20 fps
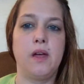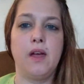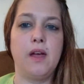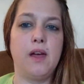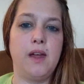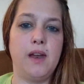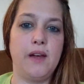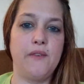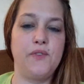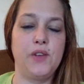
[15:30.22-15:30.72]

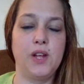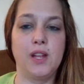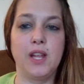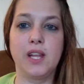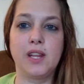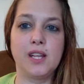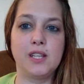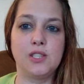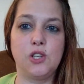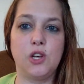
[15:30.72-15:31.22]
And I feel
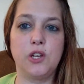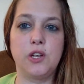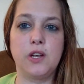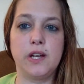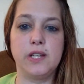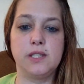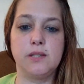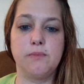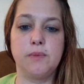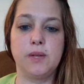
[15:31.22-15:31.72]
like that's all you
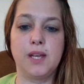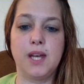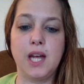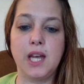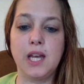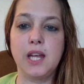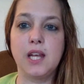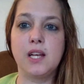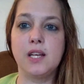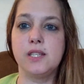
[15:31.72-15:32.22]
guys have been
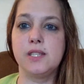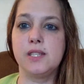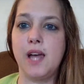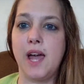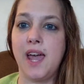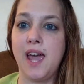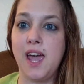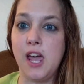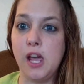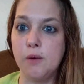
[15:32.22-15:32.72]
getting, because
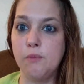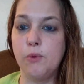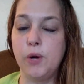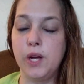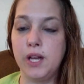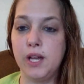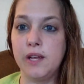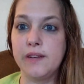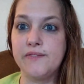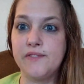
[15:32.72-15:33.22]
I am
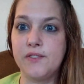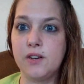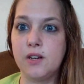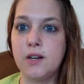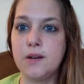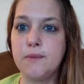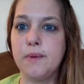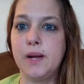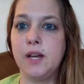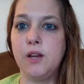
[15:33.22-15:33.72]
waiting
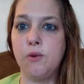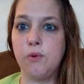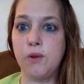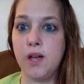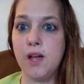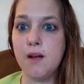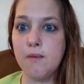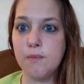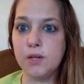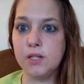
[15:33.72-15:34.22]
for my new
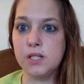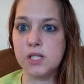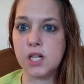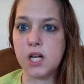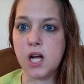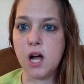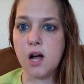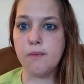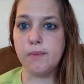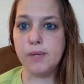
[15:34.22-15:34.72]
camera to
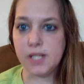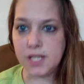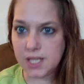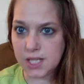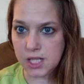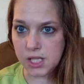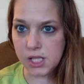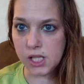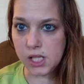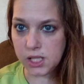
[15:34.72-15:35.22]
come, and it
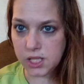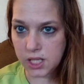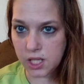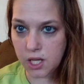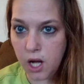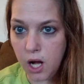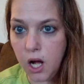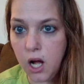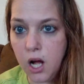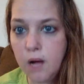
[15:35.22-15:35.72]
still hasn't
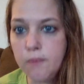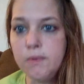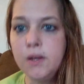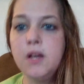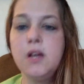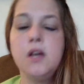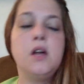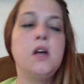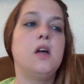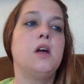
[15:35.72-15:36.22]
come.
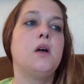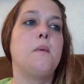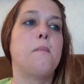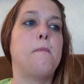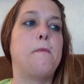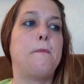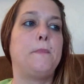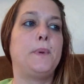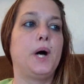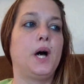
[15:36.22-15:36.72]

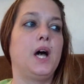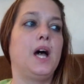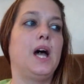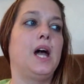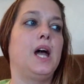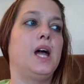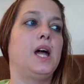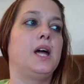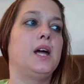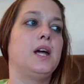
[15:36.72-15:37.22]

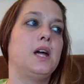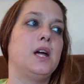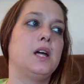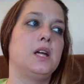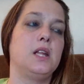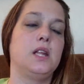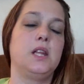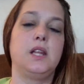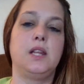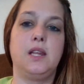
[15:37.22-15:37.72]
But
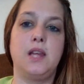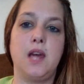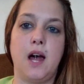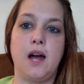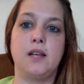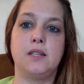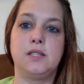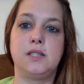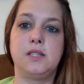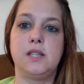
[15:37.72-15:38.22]

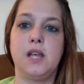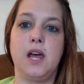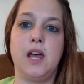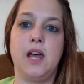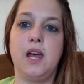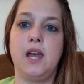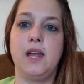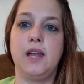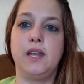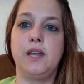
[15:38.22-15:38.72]
yes,
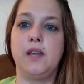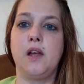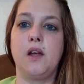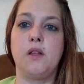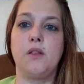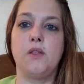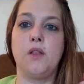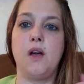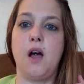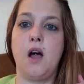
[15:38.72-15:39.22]
and
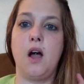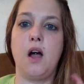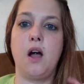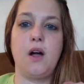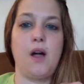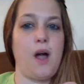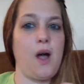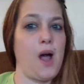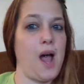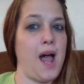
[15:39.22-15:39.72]

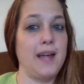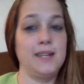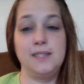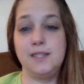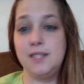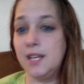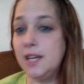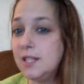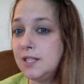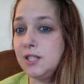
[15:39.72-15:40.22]
I
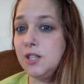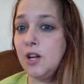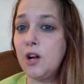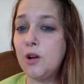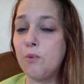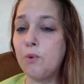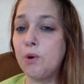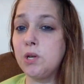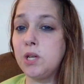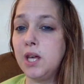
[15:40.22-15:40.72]
did
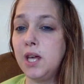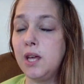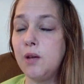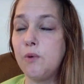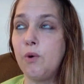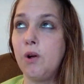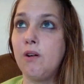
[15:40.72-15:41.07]
start working.